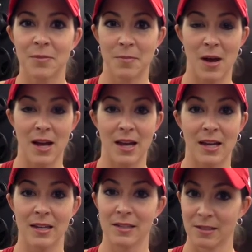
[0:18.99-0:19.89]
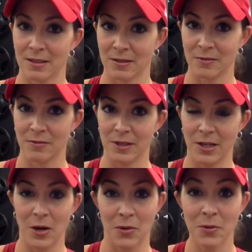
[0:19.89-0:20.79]
my
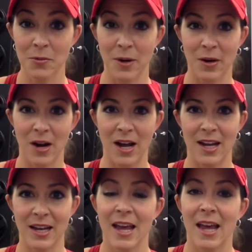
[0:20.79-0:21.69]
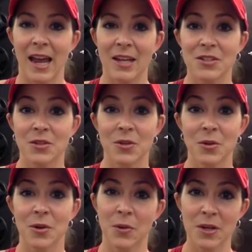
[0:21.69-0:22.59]
video where I answer
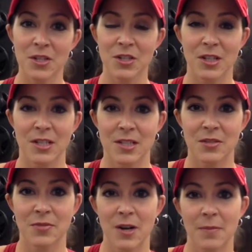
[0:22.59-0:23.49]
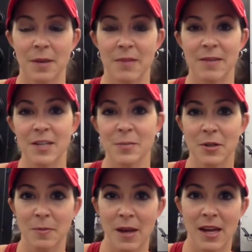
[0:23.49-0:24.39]
your questions from my Facebook
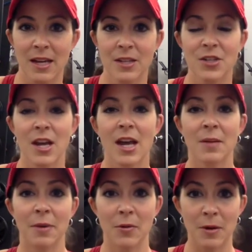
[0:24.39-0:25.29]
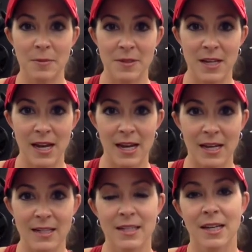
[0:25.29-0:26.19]
page, my
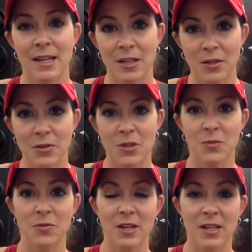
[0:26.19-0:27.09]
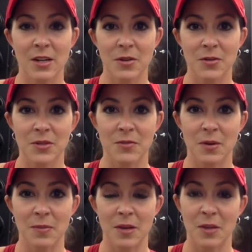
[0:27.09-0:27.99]
website, YouTube videos
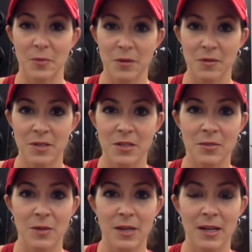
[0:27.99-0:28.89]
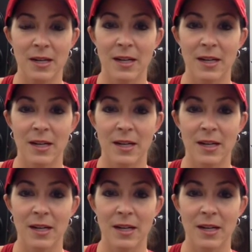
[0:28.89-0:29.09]
from the previous week.